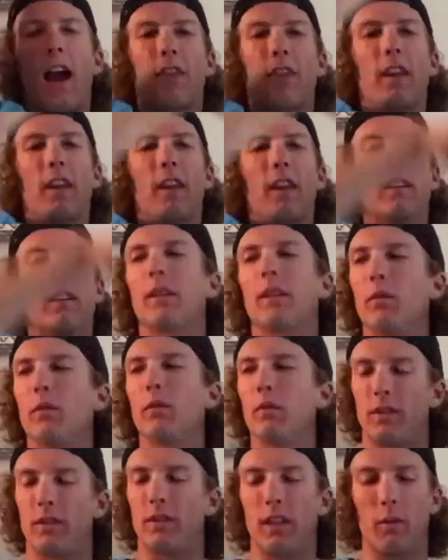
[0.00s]
think like
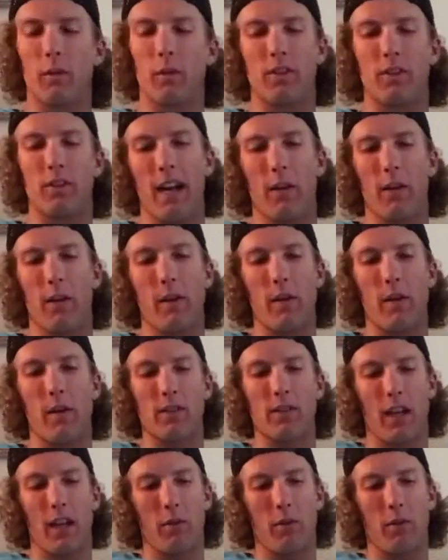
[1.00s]
Sid was saying, and we
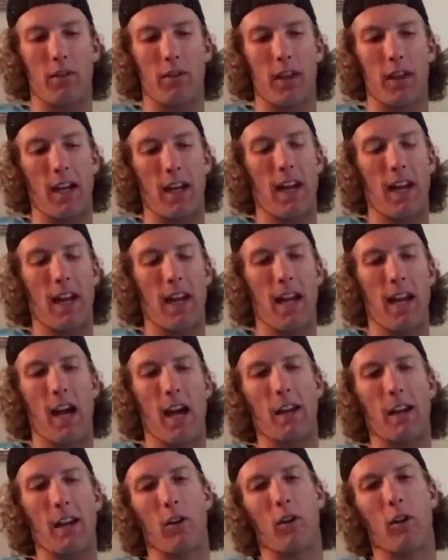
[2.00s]
were saying with that
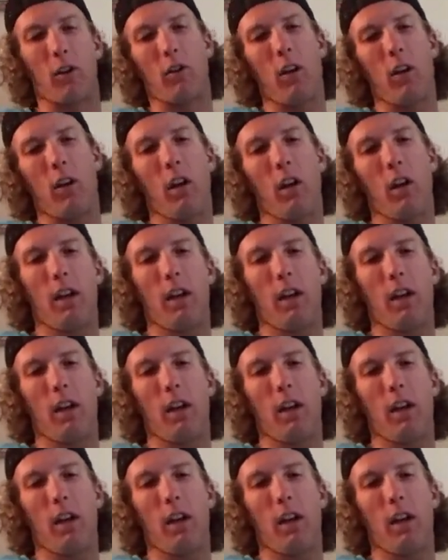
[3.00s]
NAI girl,